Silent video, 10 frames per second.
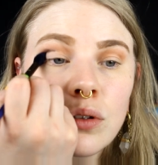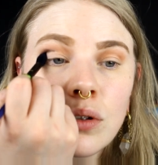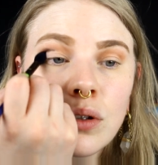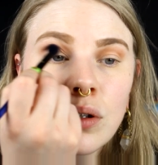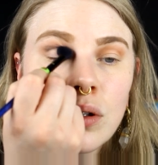
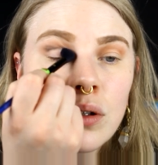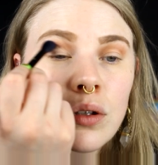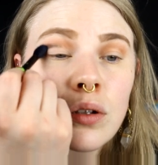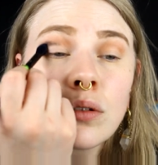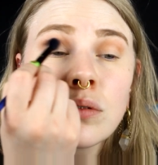
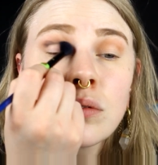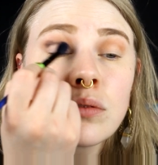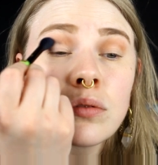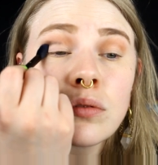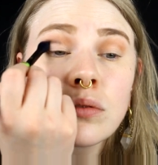
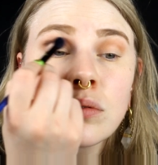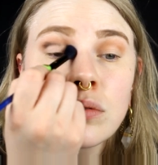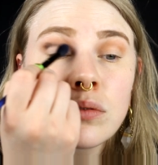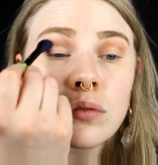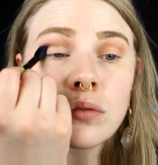
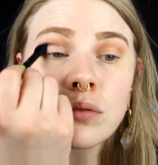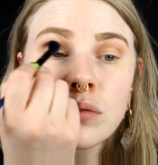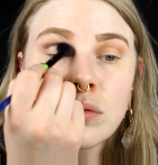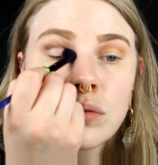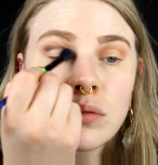
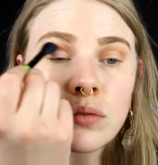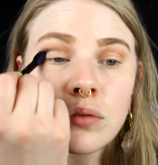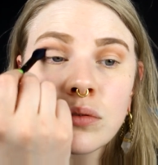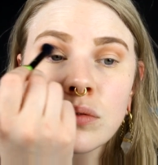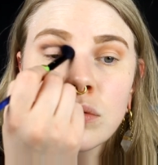
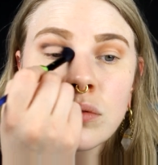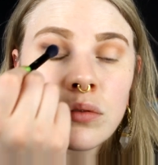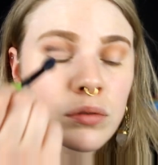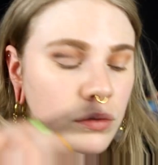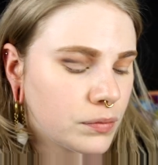
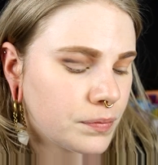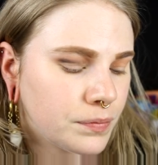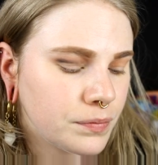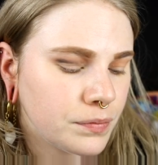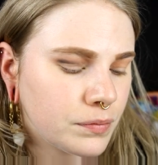
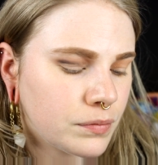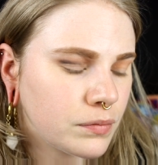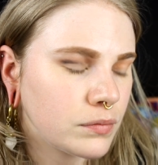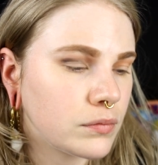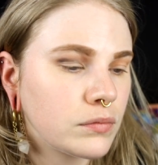
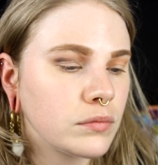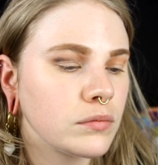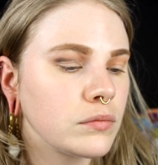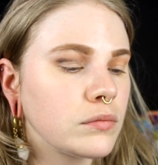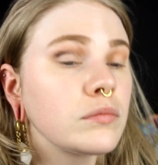
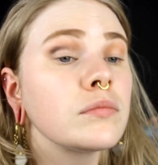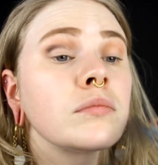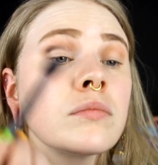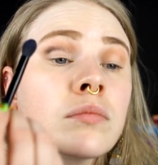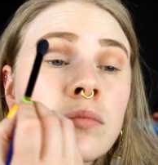
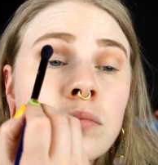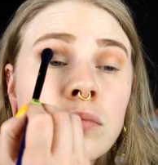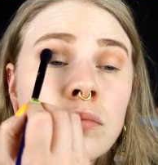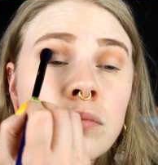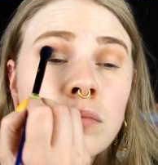
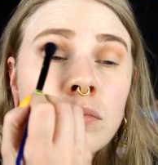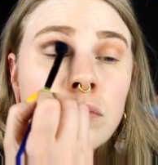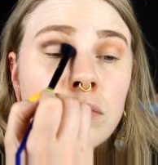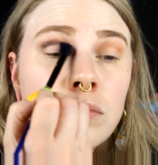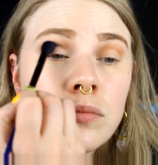
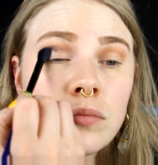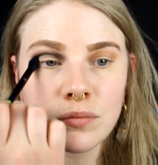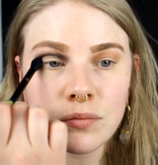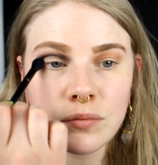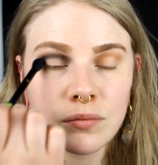
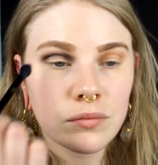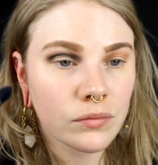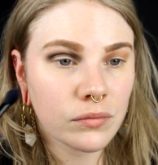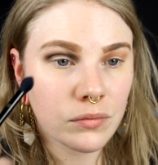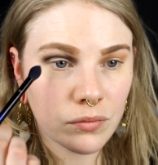
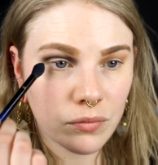No one is speaking in this clip.